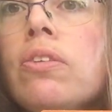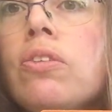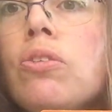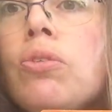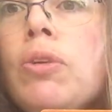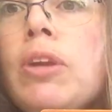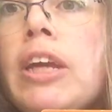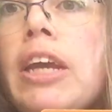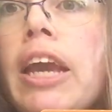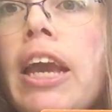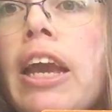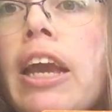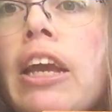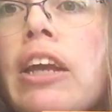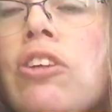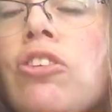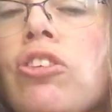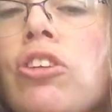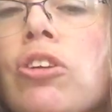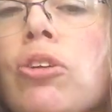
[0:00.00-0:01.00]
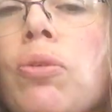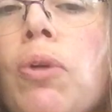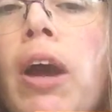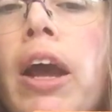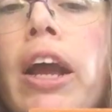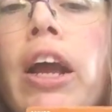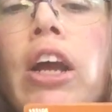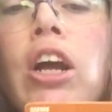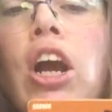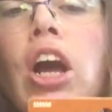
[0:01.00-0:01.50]
20 gauge steel
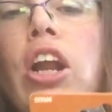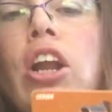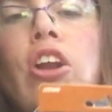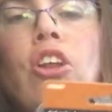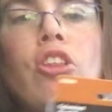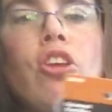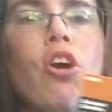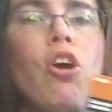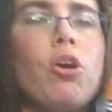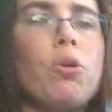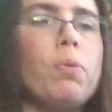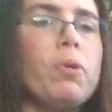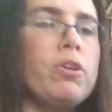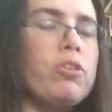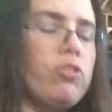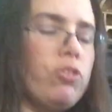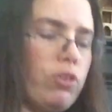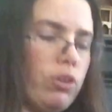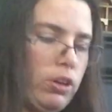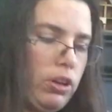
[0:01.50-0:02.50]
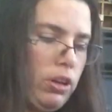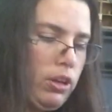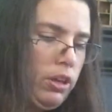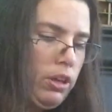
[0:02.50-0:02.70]
wire. Got it at the hardware store.